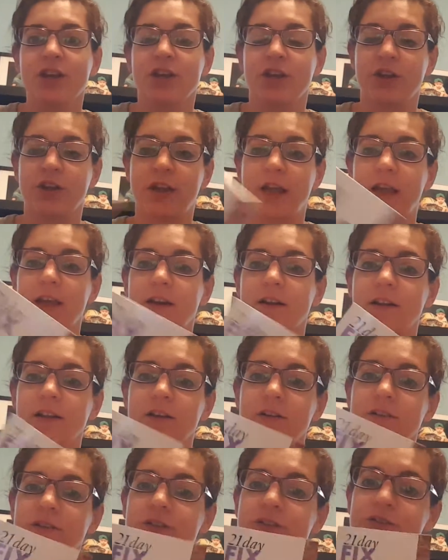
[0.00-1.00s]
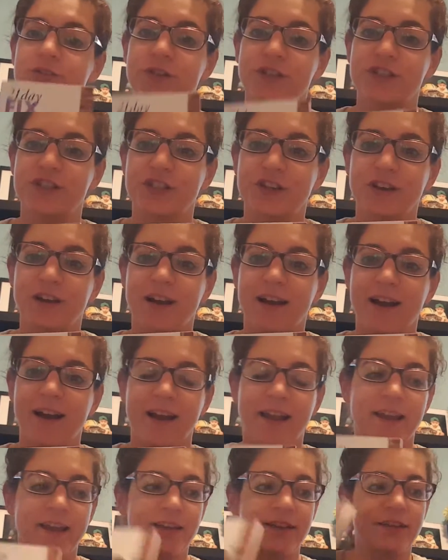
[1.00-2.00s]
You get your little nutrition
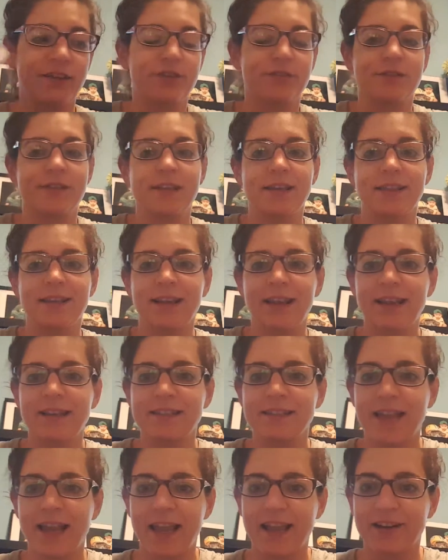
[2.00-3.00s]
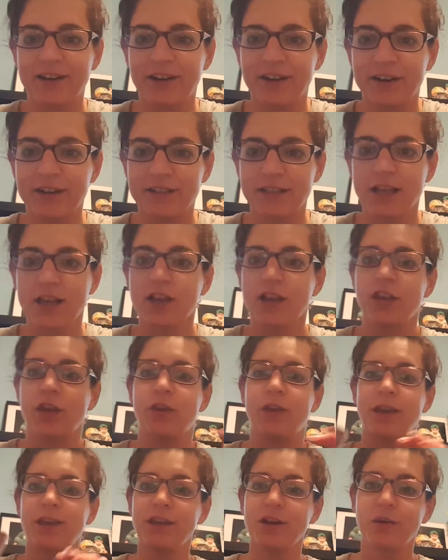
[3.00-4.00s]
guide, you see the containers, you
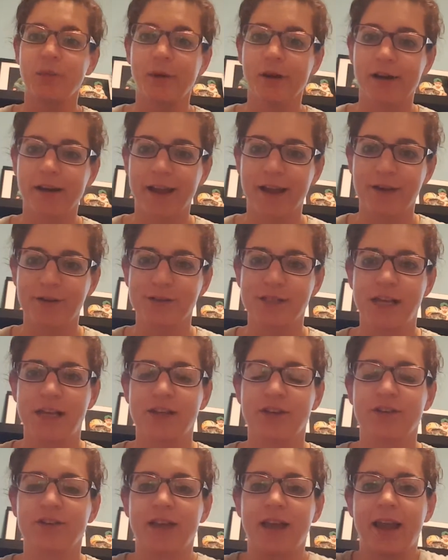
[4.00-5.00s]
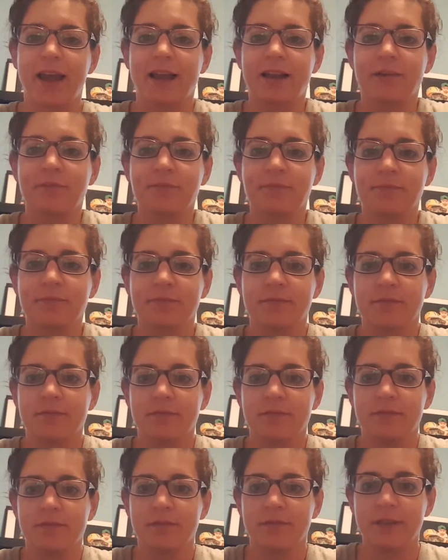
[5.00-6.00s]
get your workouts, and you're like,
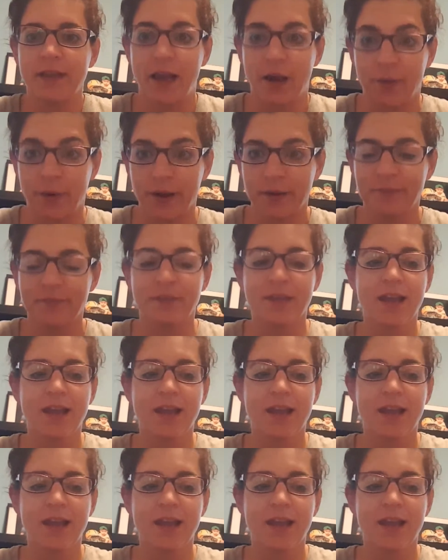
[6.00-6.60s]
now what?